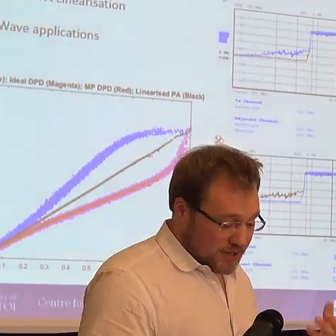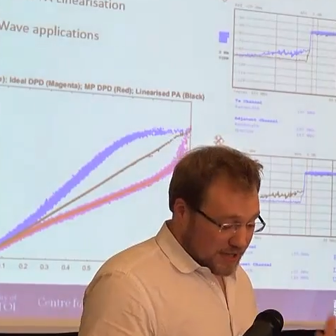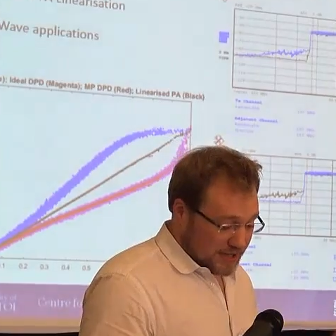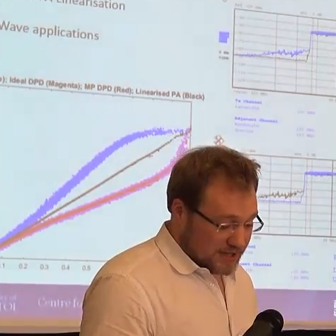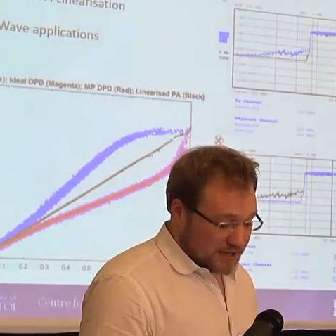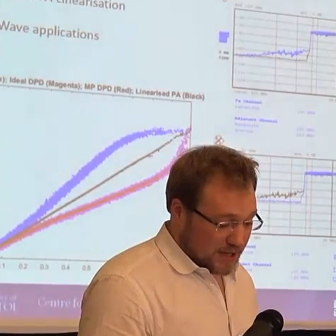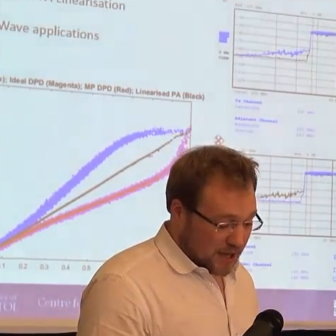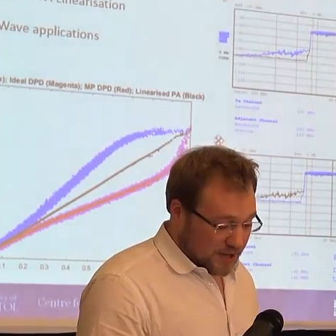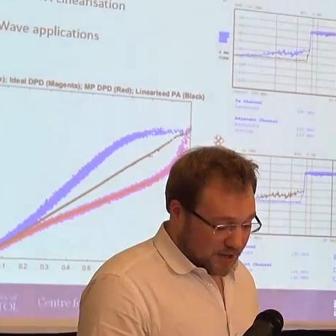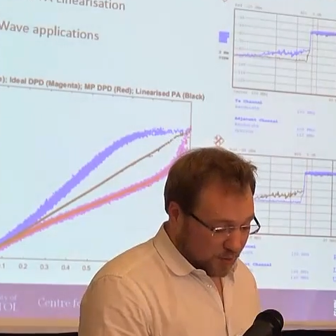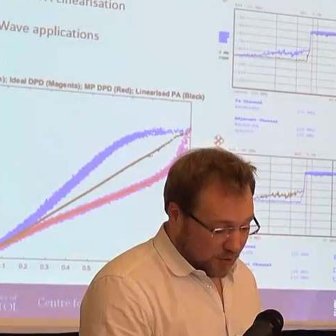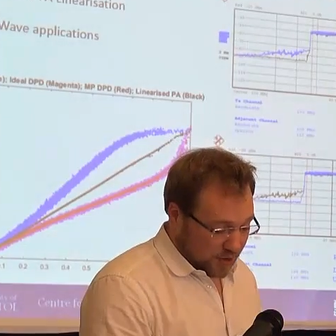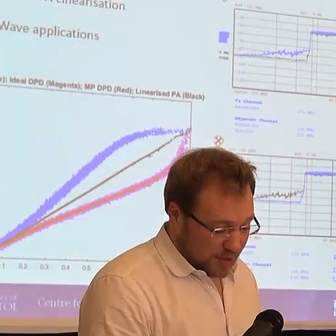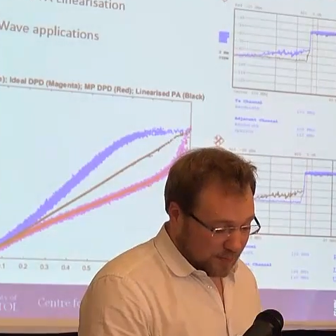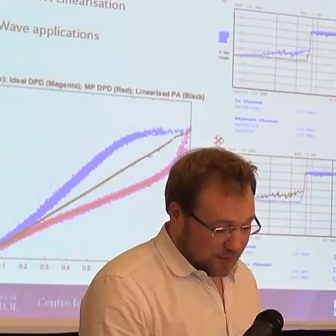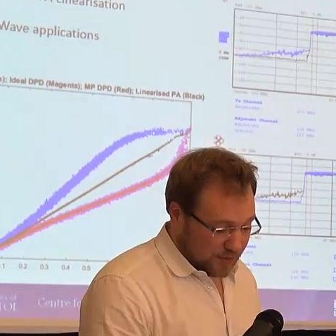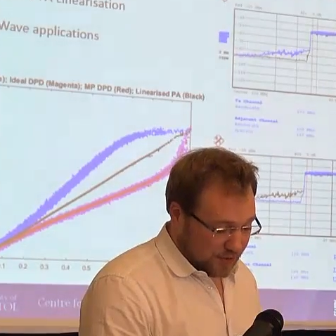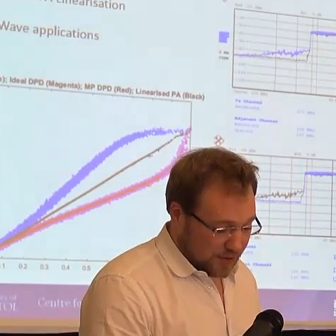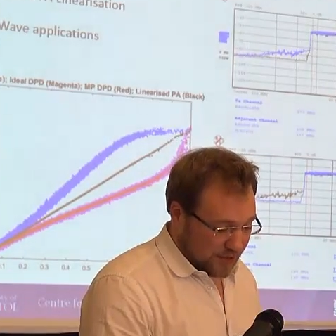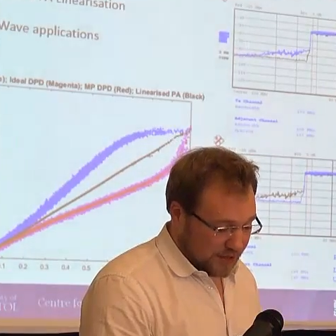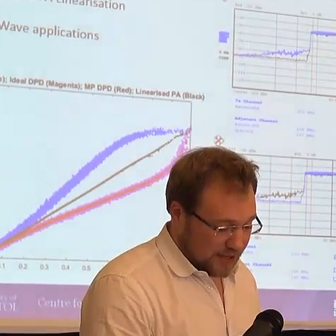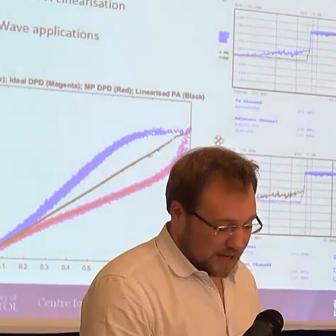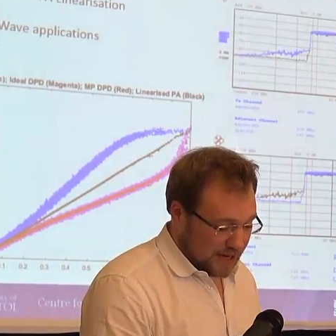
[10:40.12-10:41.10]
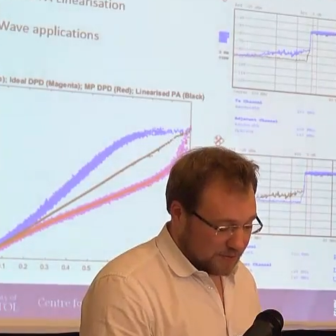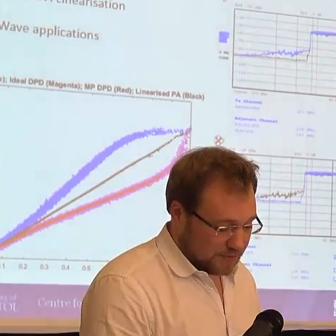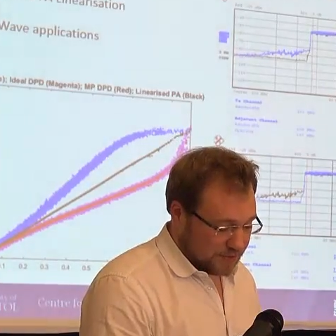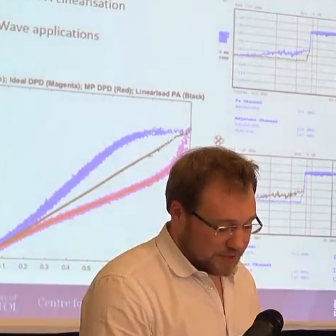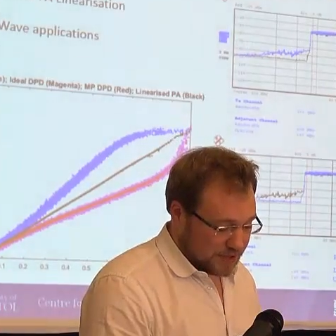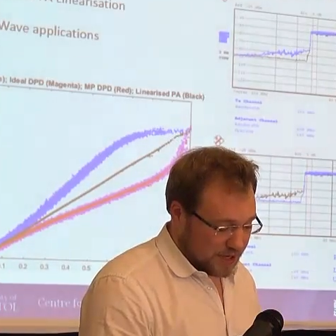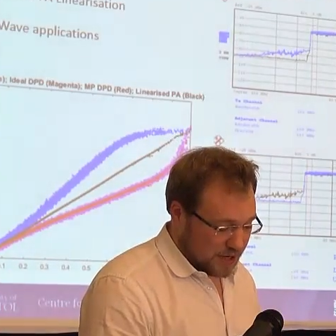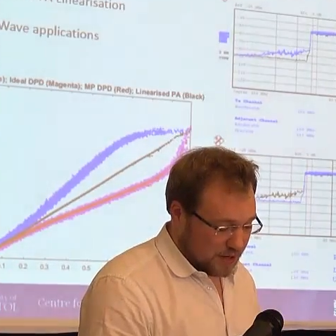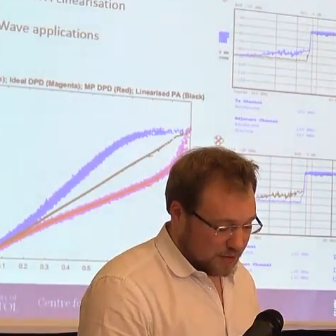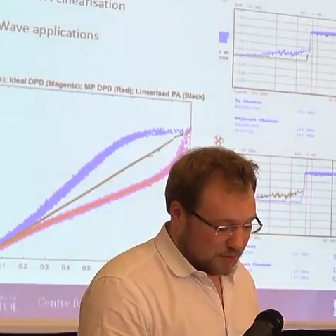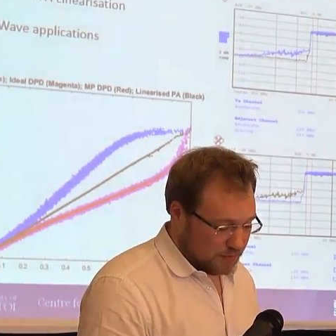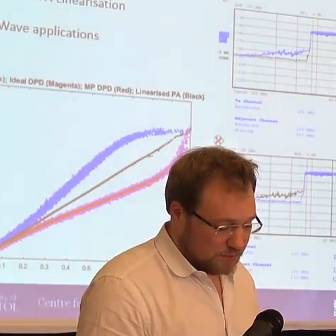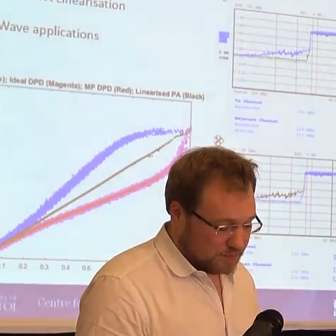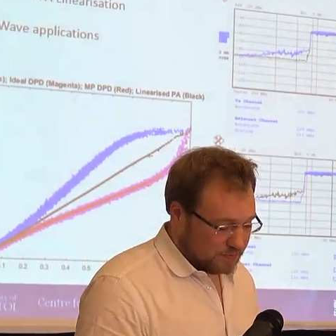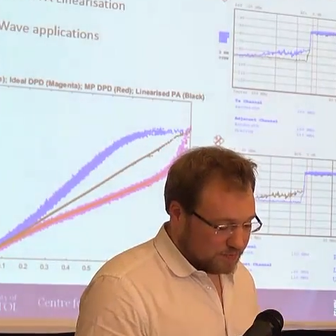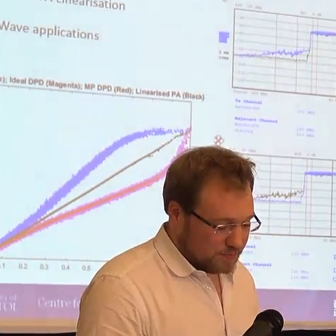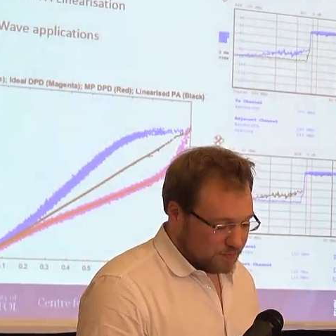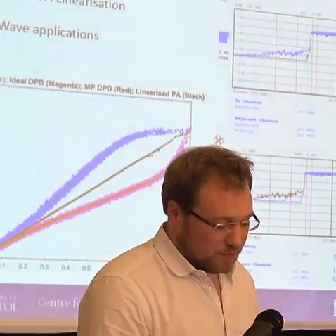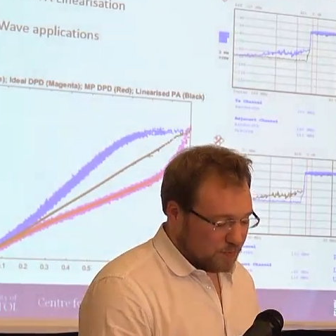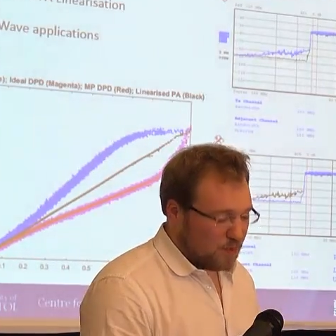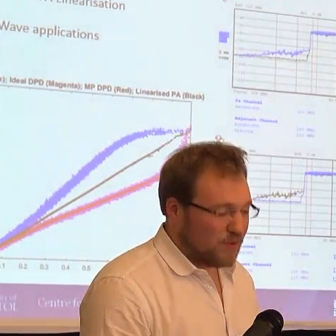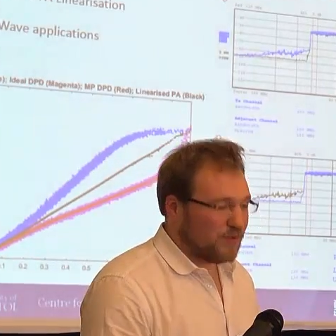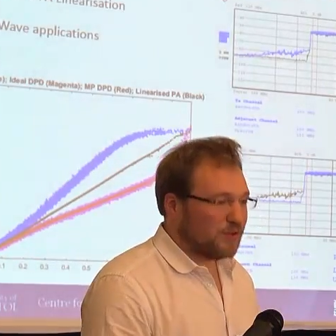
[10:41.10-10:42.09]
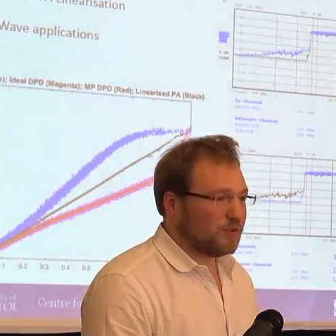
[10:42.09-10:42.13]
kind of what I'm doing now. So
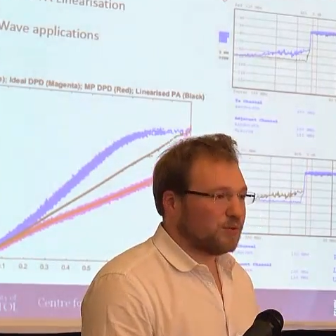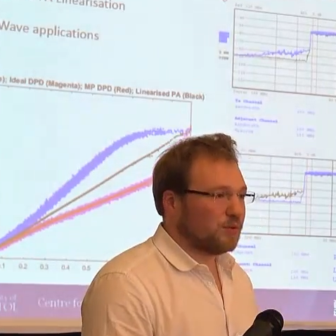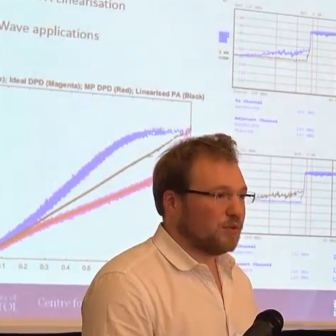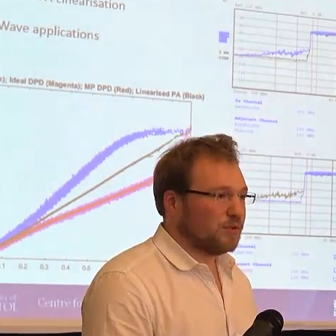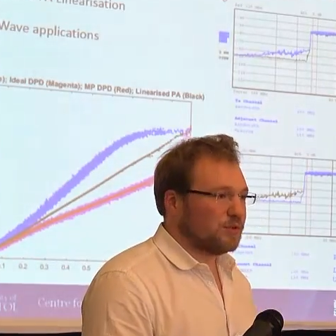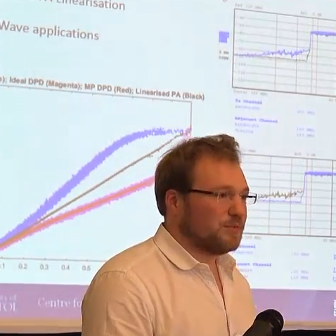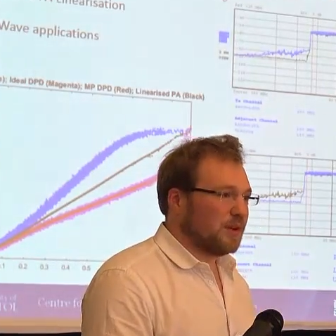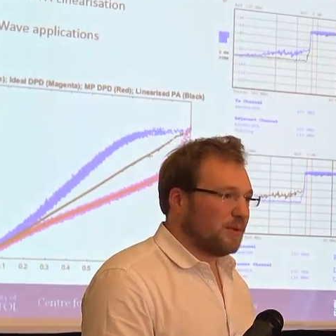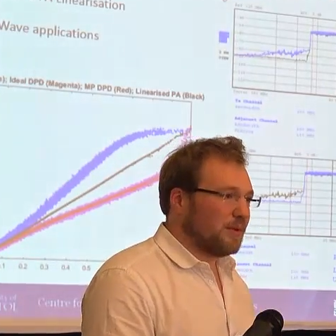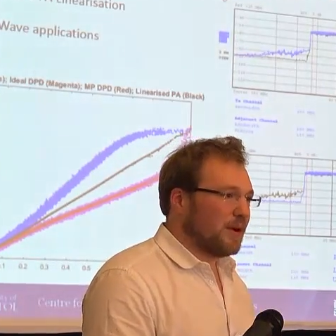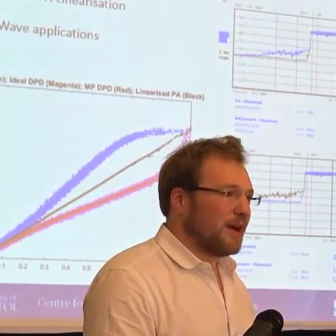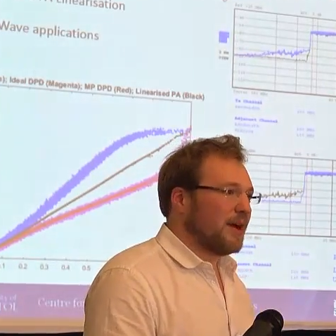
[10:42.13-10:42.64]
moving towards millimeter